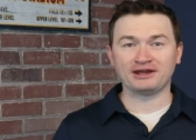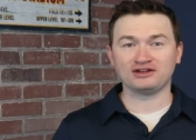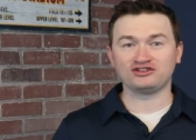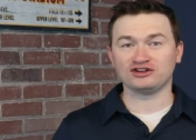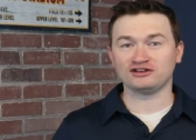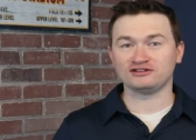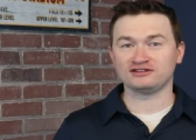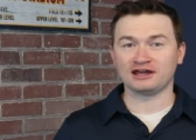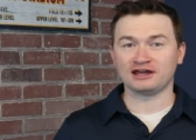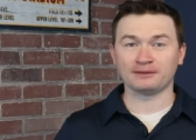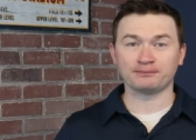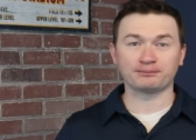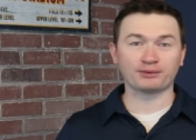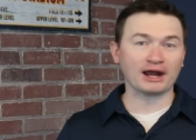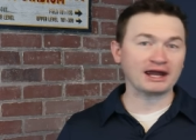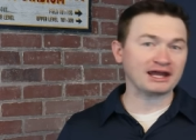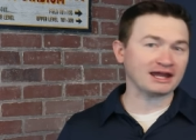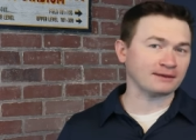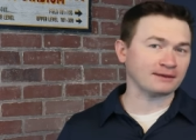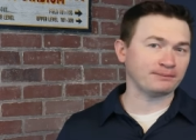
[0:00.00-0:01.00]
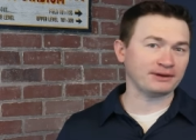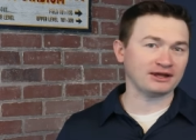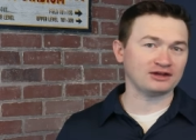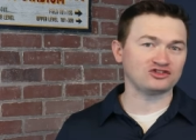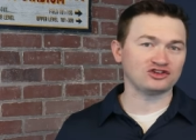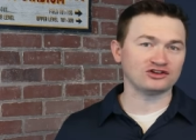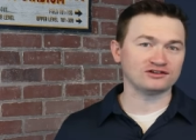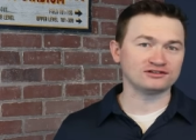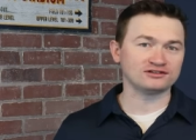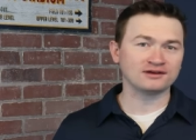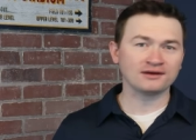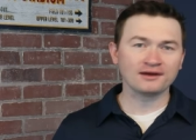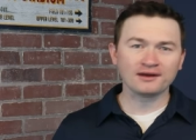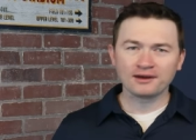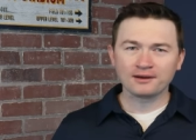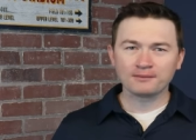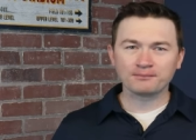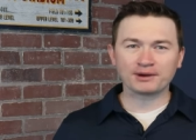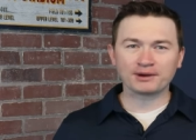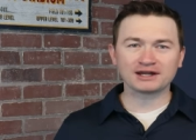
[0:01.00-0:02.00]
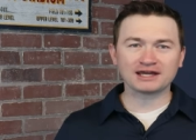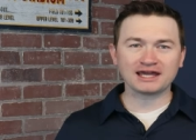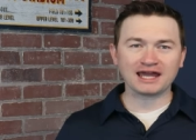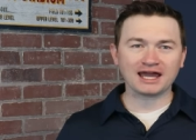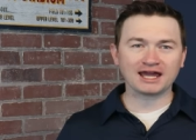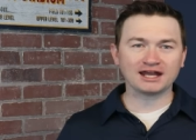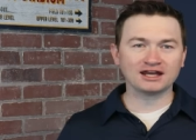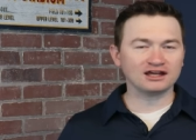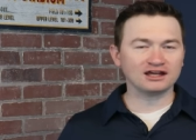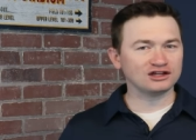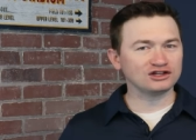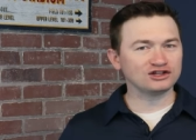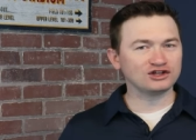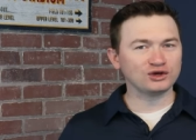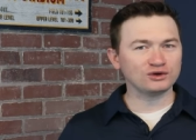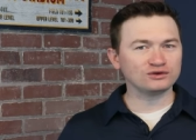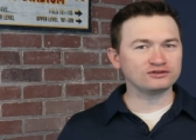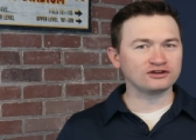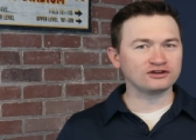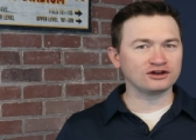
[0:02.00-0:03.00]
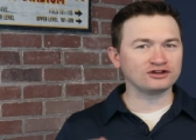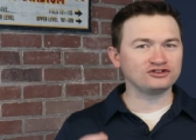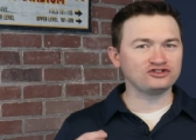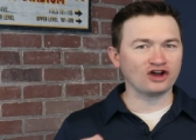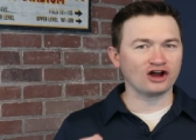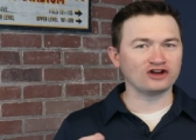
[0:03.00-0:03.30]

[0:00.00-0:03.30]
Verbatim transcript: pitches and breaking pitches, but again, use good